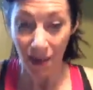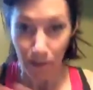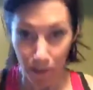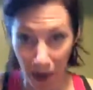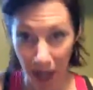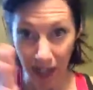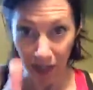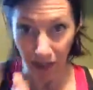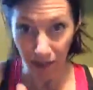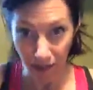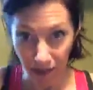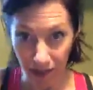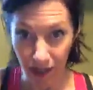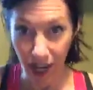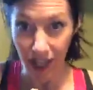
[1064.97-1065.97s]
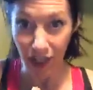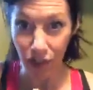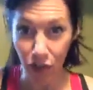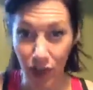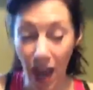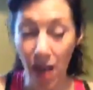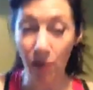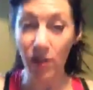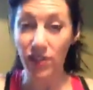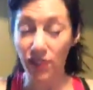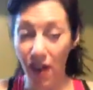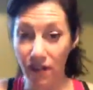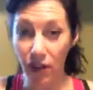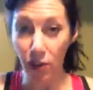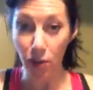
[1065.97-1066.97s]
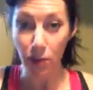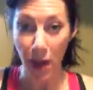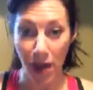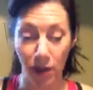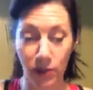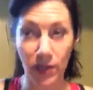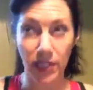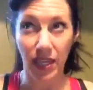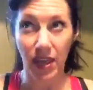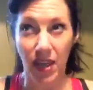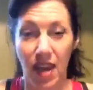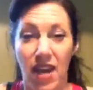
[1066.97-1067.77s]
by cutting your calories 500 pounds.